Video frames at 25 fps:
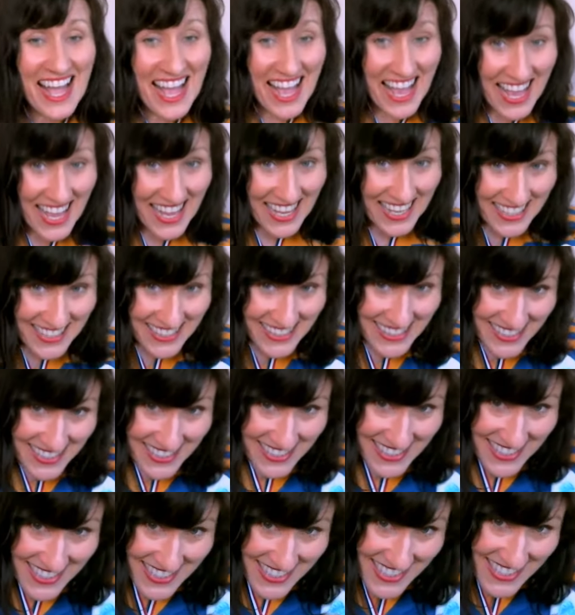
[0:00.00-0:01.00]
And
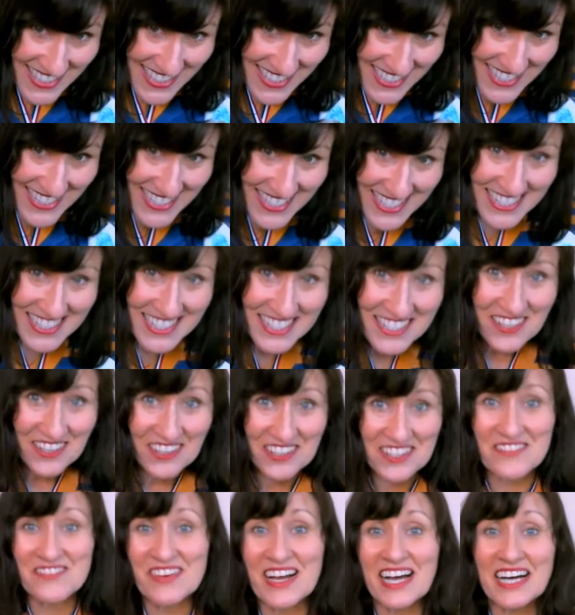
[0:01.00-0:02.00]
this is Cindy
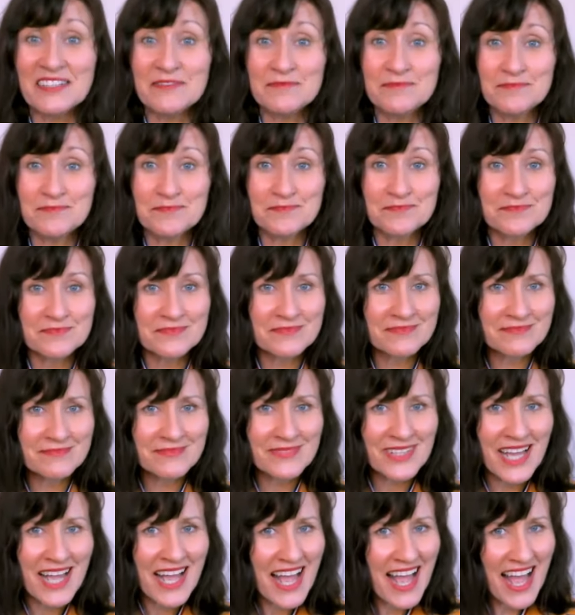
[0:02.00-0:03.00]
Oliver,
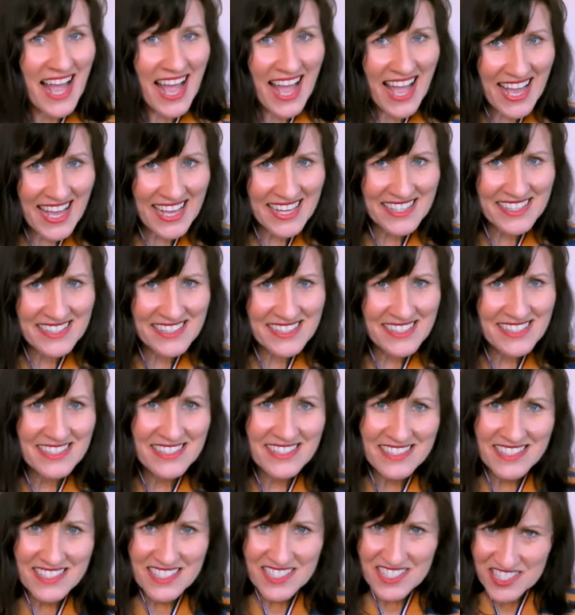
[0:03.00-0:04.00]
and
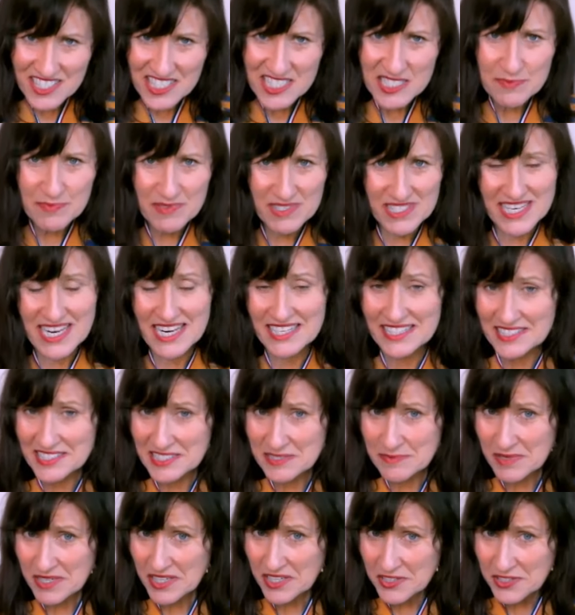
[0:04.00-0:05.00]
she's pretending
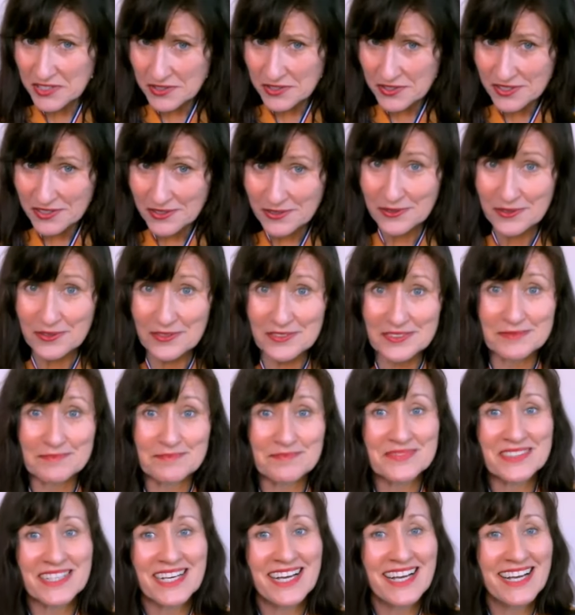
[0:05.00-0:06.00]
to be a unicorn.
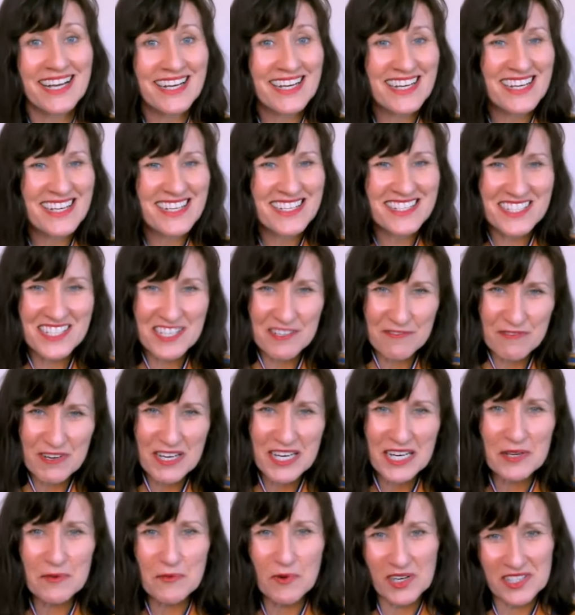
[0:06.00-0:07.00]
She
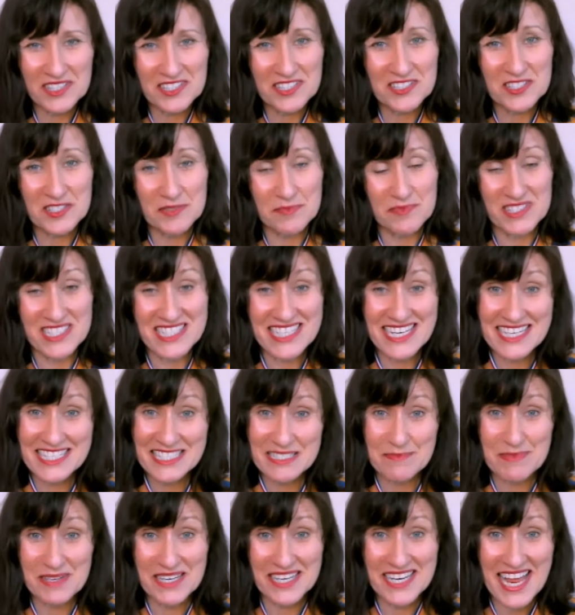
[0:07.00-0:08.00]
really wanted to pretend
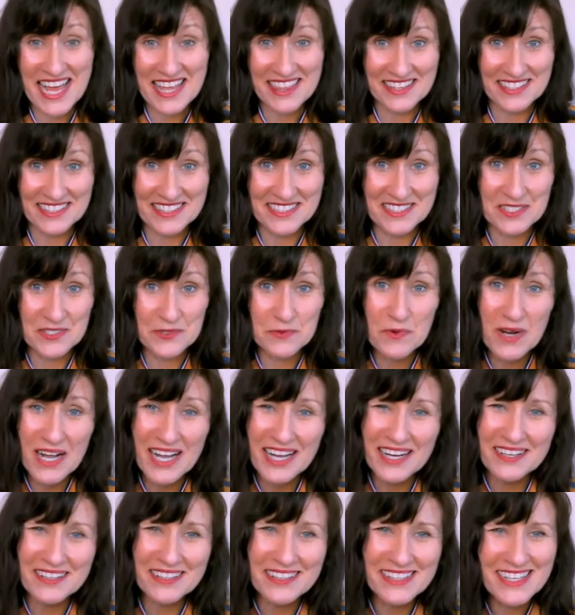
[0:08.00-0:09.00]
to be an athlete as
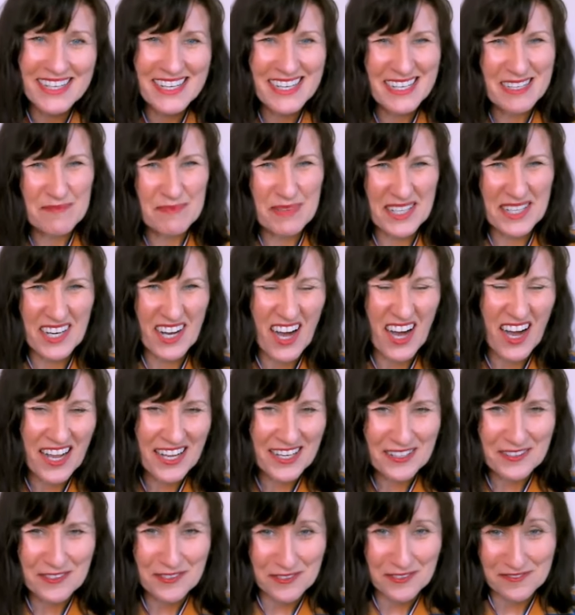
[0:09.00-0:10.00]
well, but
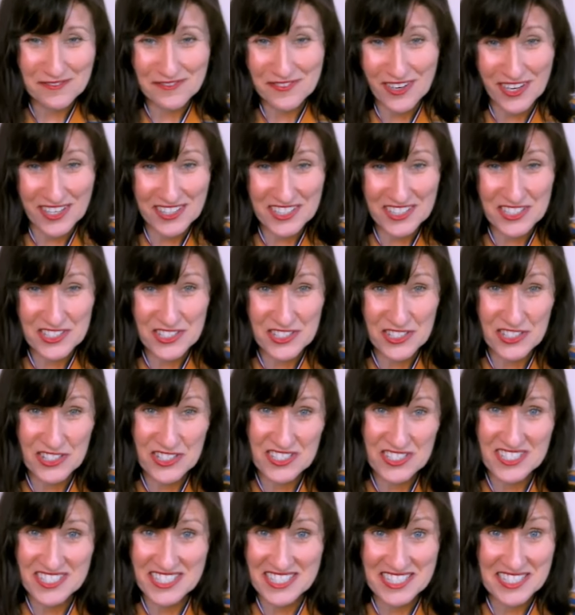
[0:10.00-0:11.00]
I couldn't find a
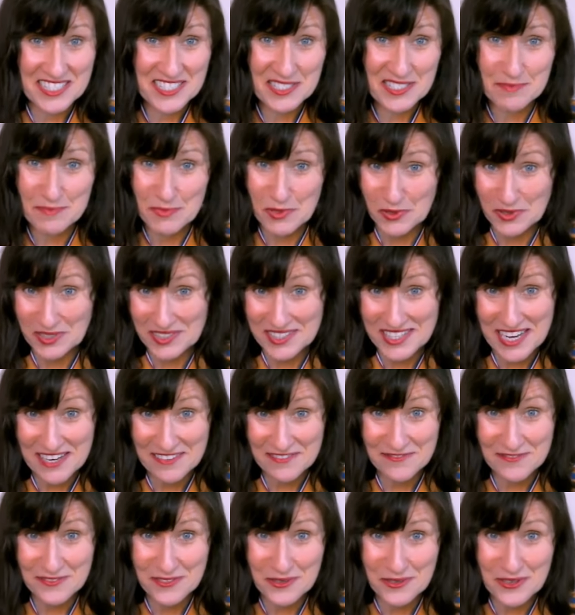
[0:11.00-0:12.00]
jersey small enough
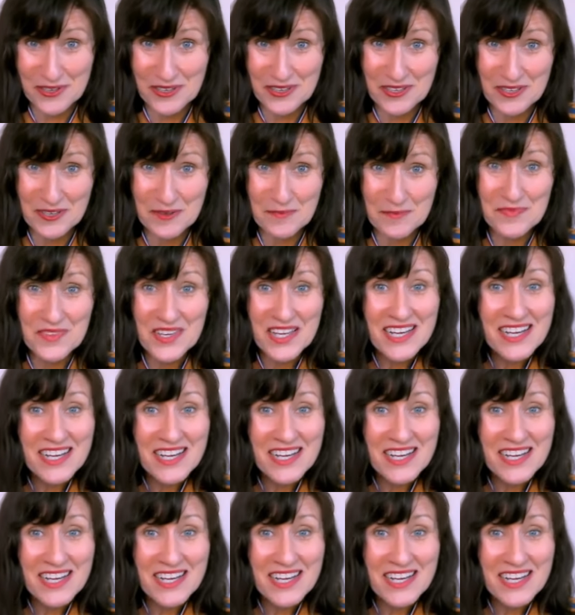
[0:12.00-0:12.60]
for her.